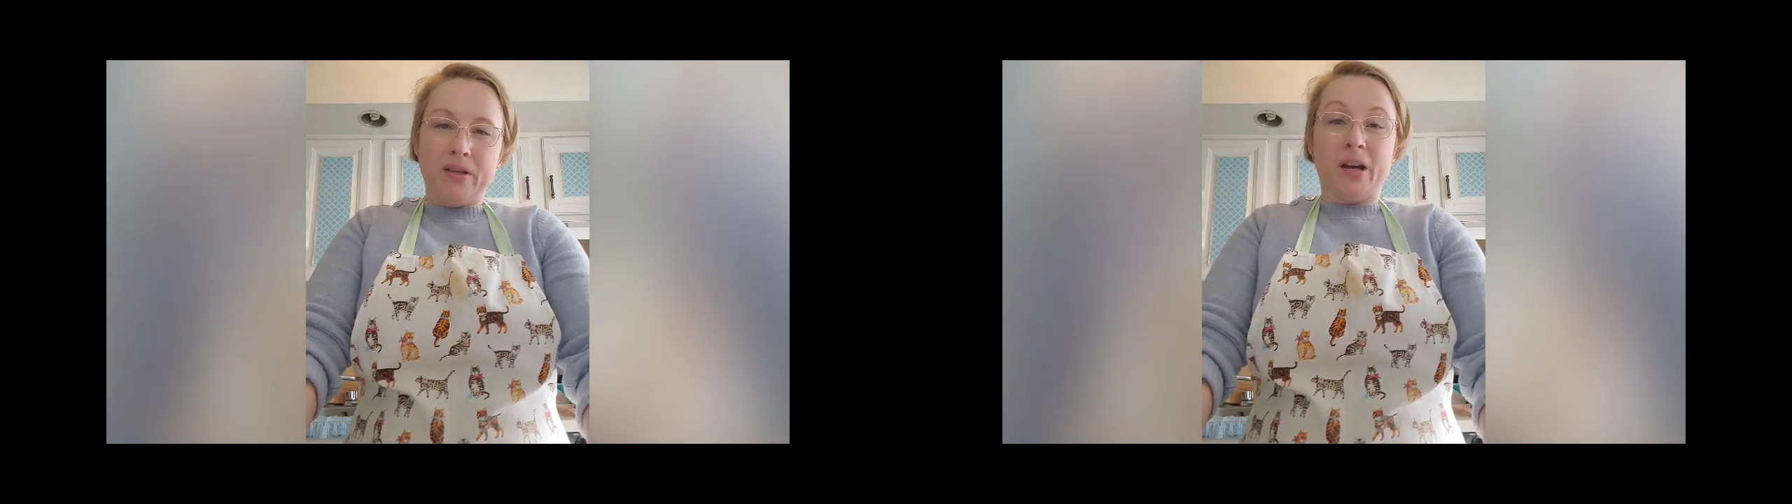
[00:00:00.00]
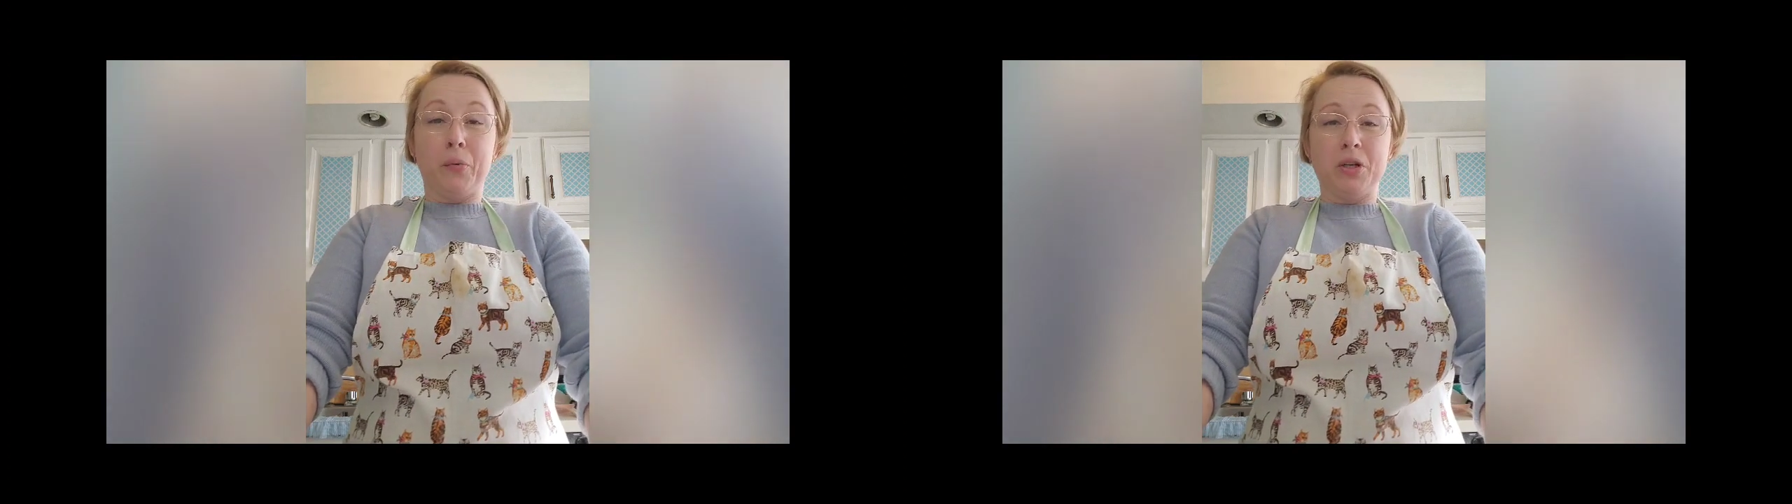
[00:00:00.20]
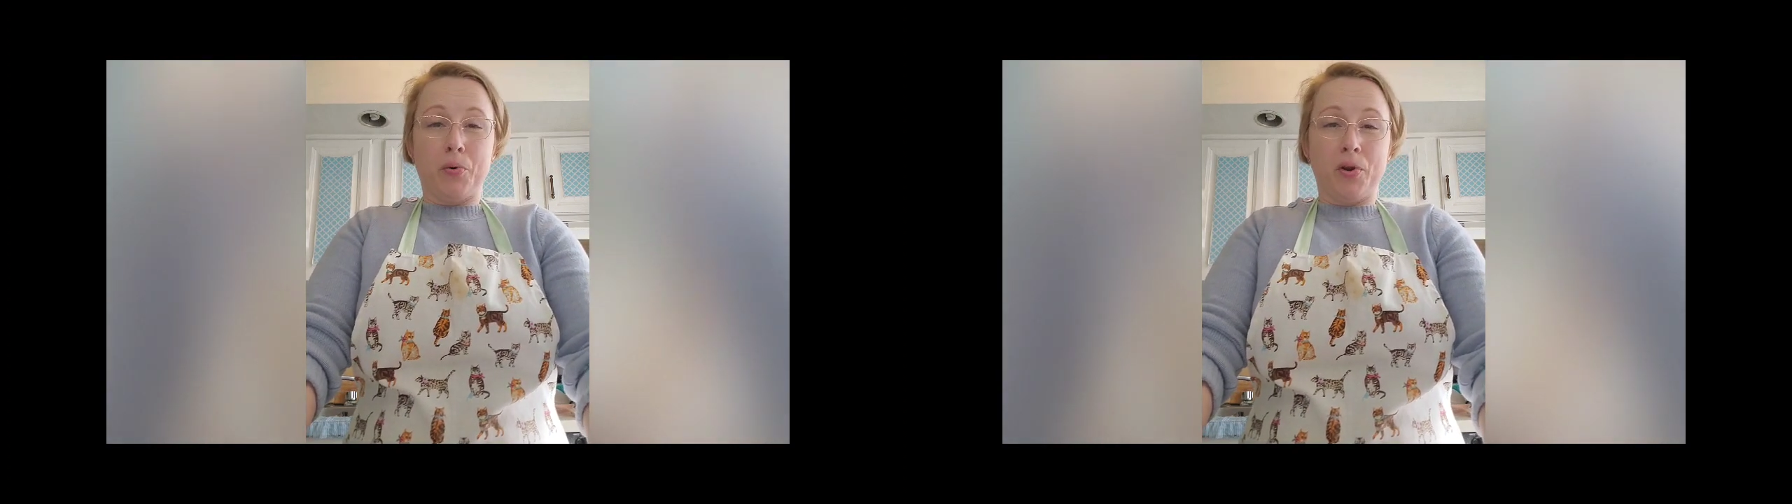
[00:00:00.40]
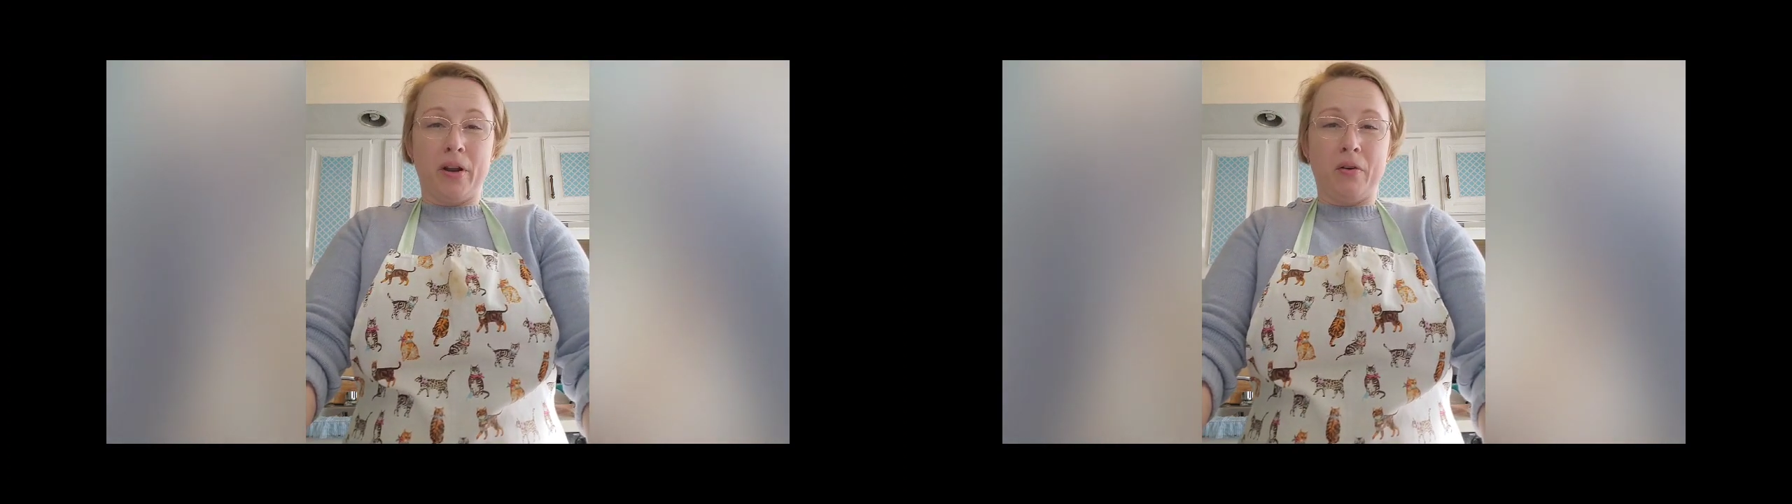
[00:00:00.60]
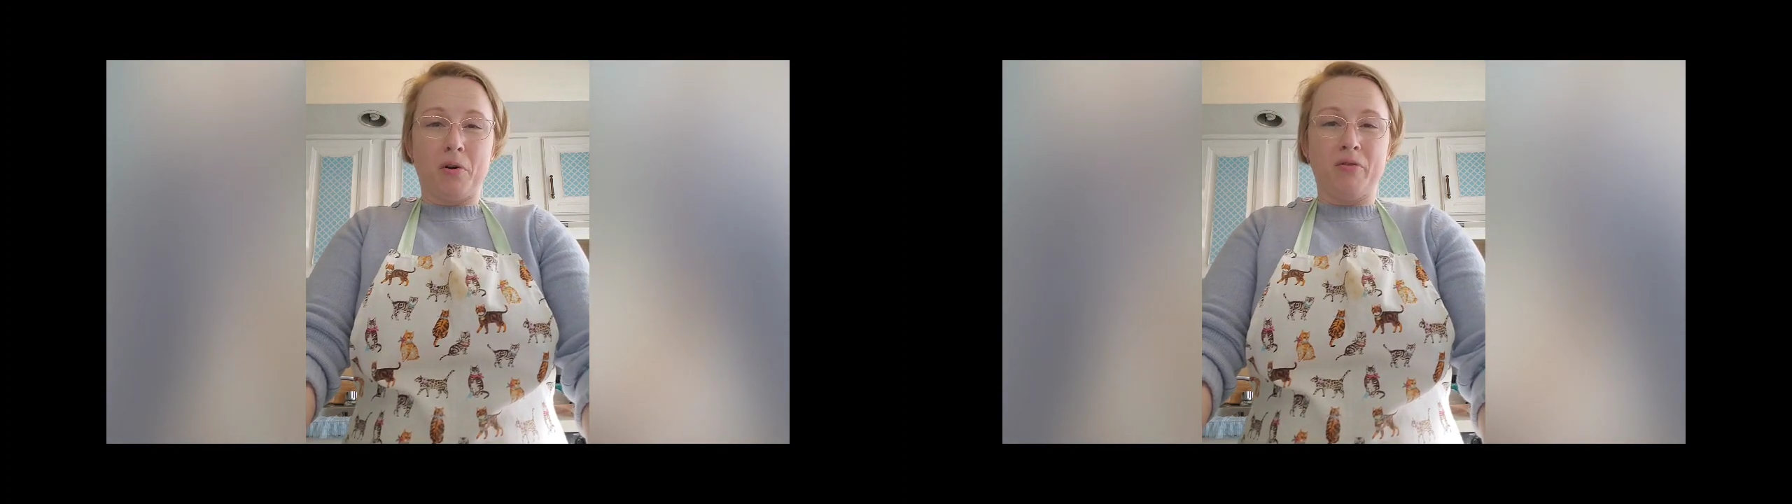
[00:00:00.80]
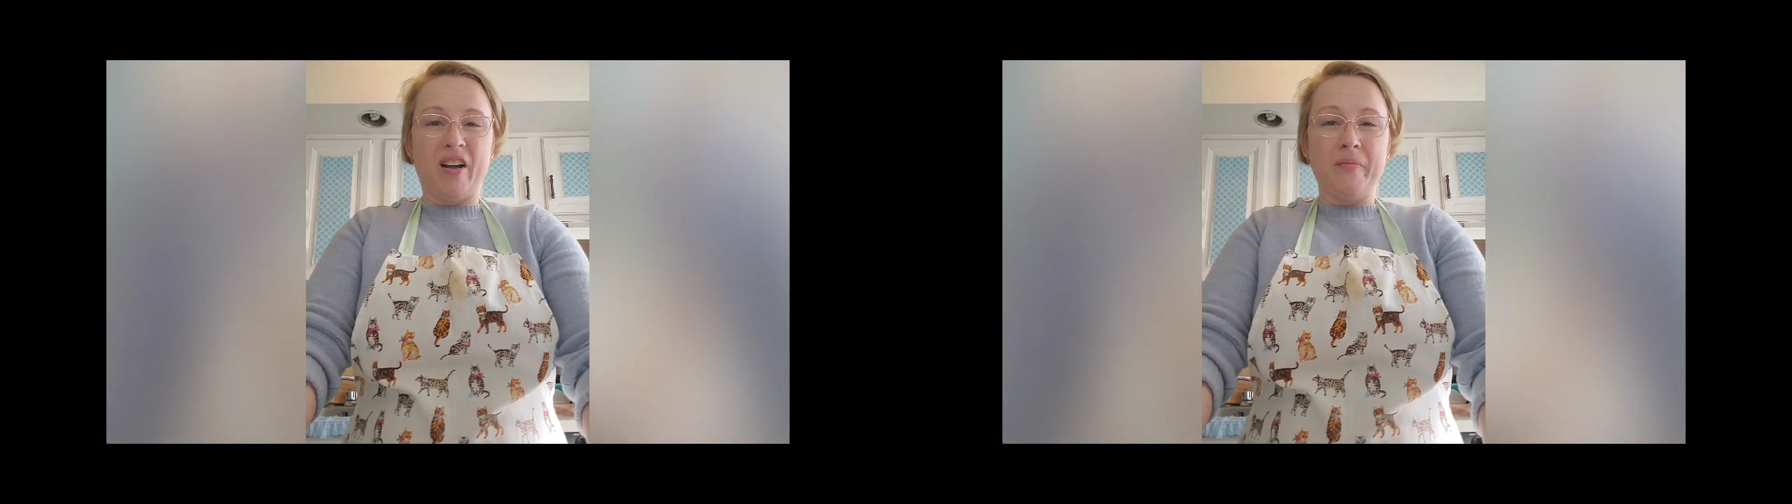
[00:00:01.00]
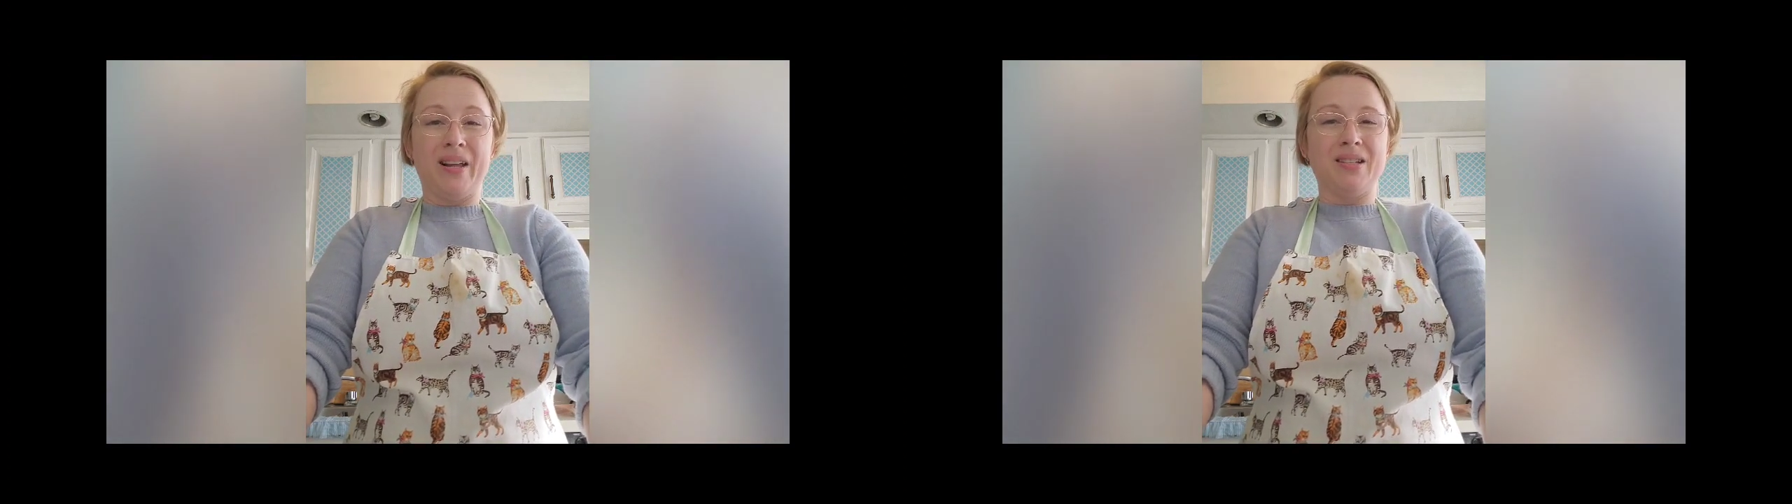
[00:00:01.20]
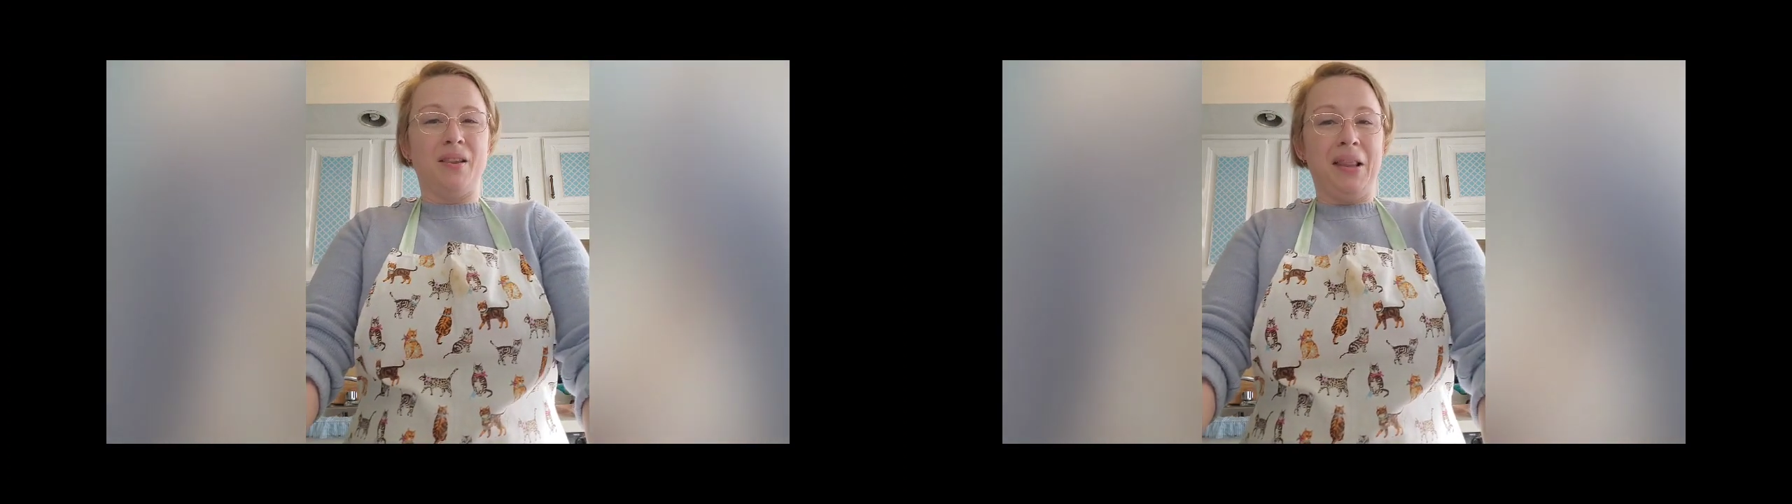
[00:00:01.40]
is I always put it in for five minutes